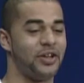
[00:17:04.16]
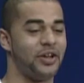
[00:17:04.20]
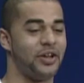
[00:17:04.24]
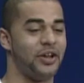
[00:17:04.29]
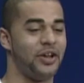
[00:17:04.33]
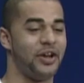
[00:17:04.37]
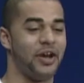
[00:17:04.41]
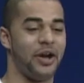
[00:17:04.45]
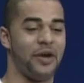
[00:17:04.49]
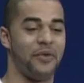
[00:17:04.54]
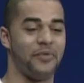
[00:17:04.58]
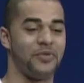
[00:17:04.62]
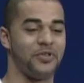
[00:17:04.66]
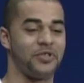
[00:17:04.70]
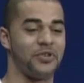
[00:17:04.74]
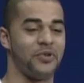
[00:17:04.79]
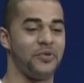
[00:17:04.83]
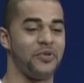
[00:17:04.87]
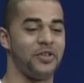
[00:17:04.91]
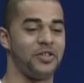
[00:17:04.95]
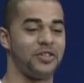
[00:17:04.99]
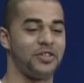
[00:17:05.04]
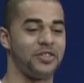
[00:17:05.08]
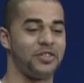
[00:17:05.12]
Uh, I was
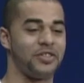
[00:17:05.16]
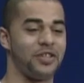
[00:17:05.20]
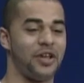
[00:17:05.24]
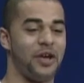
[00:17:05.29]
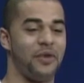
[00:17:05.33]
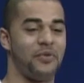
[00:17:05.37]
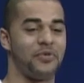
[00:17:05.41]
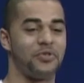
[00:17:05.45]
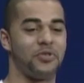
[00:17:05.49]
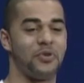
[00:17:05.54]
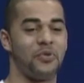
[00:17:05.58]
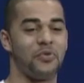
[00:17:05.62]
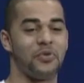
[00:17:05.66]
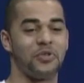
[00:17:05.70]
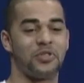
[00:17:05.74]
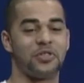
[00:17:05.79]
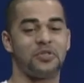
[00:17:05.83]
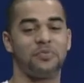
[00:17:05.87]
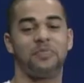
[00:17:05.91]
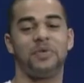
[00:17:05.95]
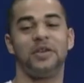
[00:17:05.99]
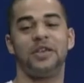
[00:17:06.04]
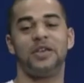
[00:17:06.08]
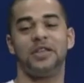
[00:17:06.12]
always I was always
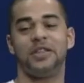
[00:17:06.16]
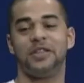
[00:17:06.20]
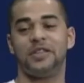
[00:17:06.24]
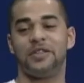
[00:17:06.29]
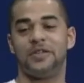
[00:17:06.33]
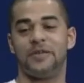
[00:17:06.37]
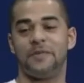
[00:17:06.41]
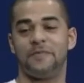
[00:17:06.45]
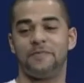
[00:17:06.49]
speed.